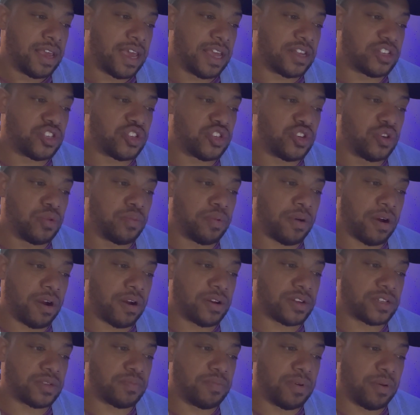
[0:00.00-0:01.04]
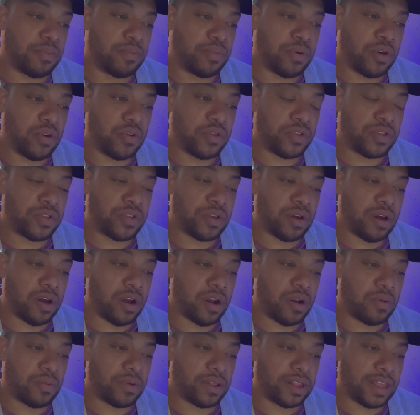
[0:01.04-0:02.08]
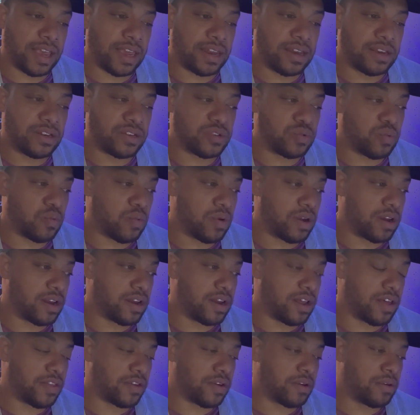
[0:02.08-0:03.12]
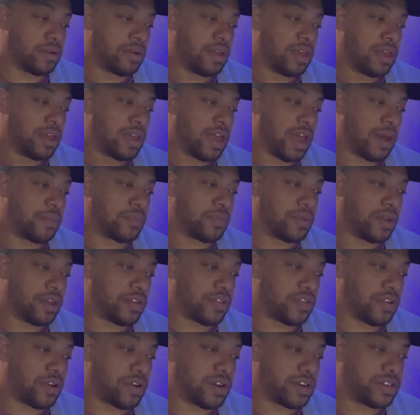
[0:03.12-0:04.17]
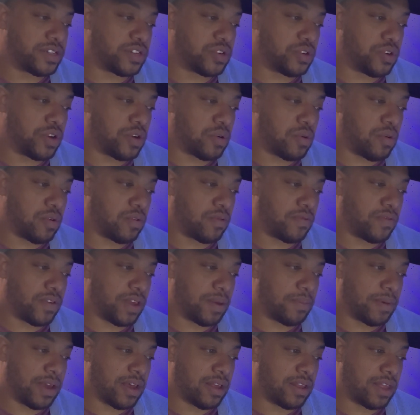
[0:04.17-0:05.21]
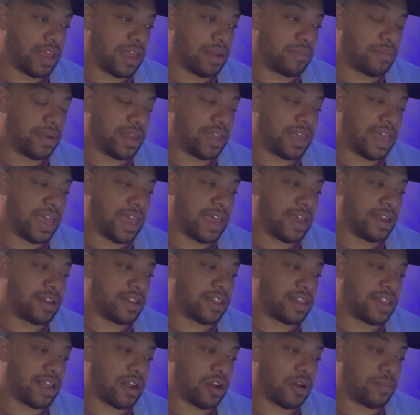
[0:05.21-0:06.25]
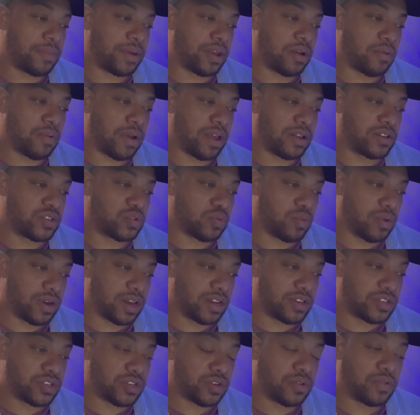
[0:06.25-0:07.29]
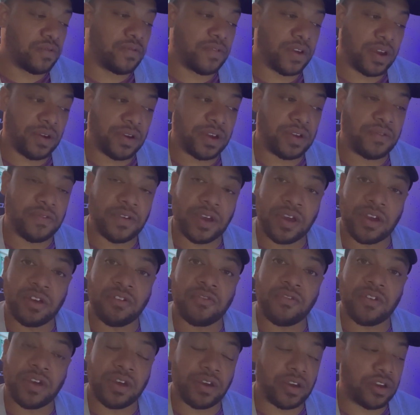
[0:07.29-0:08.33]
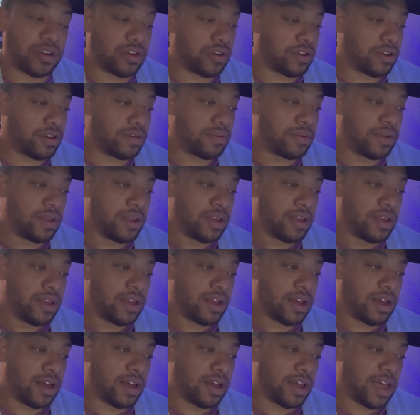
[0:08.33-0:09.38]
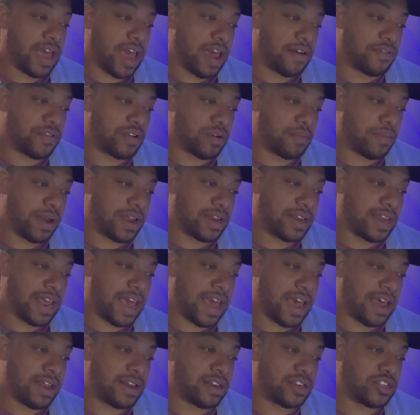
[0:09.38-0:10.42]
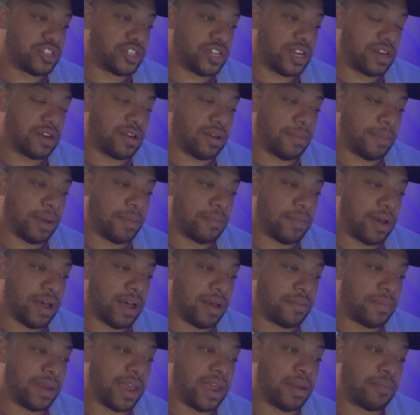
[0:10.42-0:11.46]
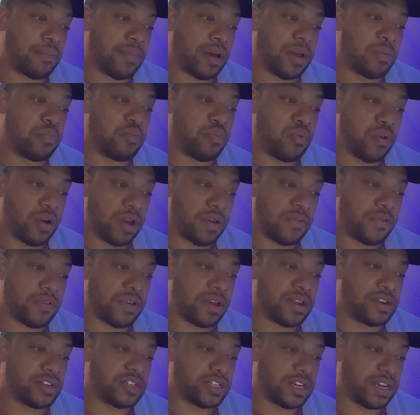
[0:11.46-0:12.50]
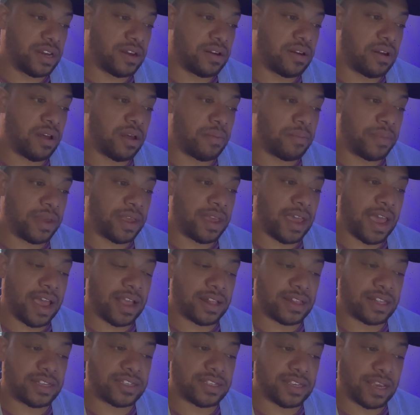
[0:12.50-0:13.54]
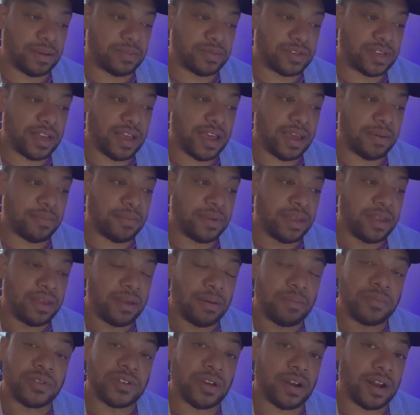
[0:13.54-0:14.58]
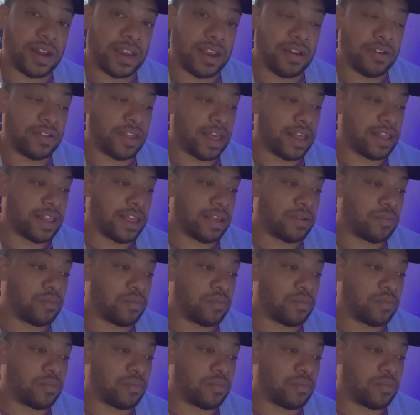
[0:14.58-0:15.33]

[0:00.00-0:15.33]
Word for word: It's two parts, but both are related to one another. I'm a 32-year-old female and began therapy around 22. Very, very, very good. After my dad cheated on my mom and my boyfriend cheated on me at the same time. I'm sorry to hear that.